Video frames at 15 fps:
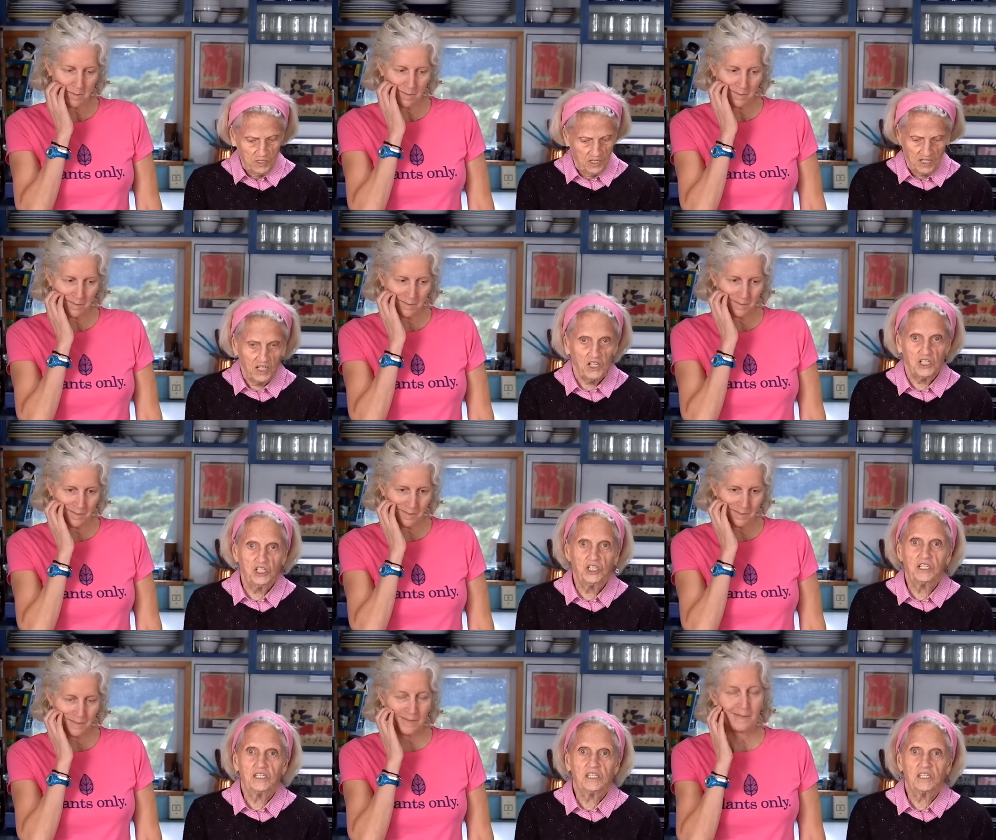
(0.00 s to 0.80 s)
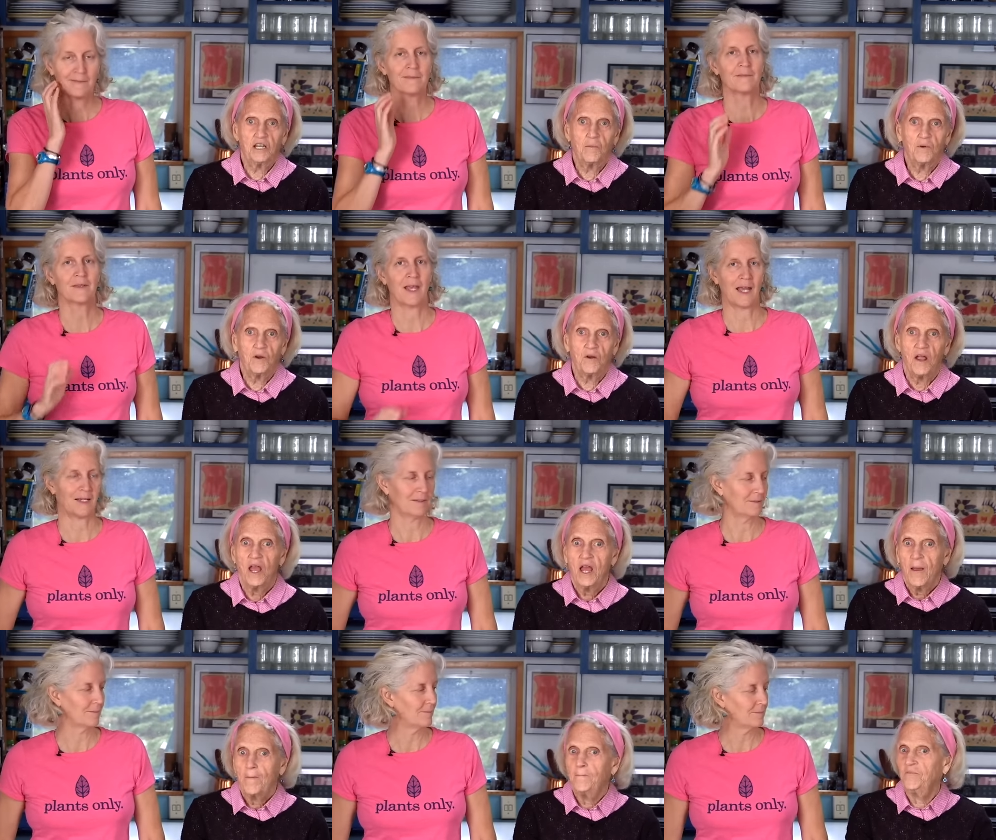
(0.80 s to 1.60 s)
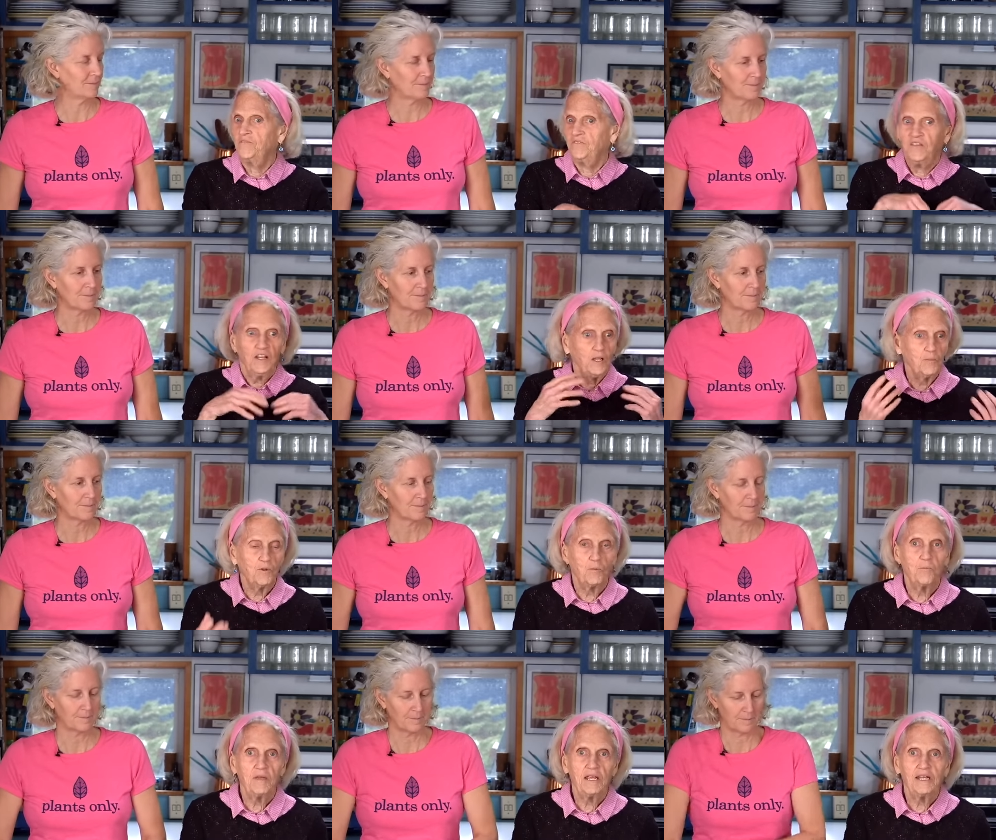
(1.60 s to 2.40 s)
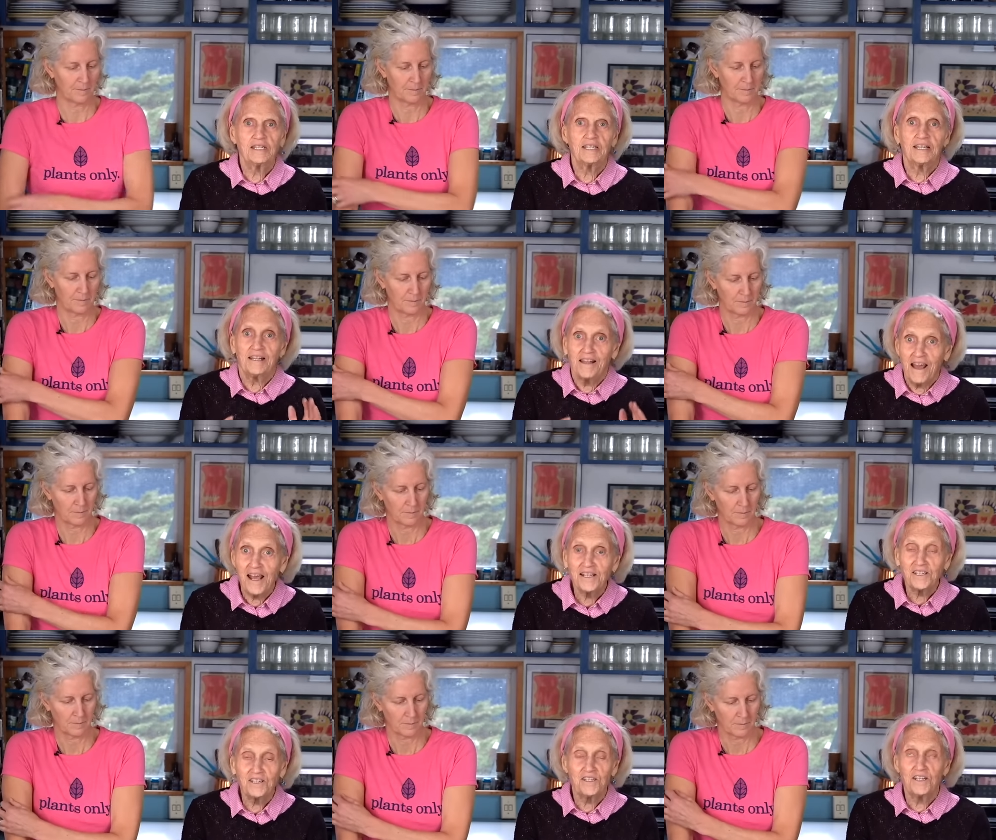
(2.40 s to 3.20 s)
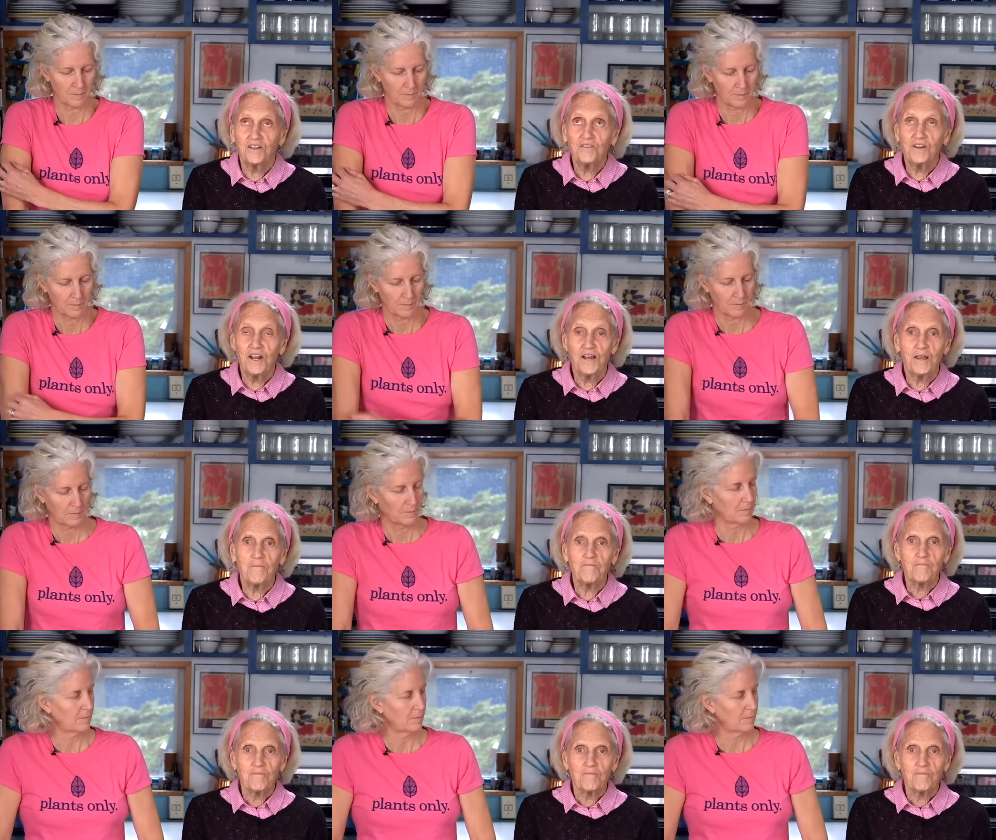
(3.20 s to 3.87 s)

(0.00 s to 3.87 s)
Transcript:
Speaker 1: dish in summer. Yeah. Fill it with beans. And last the other night,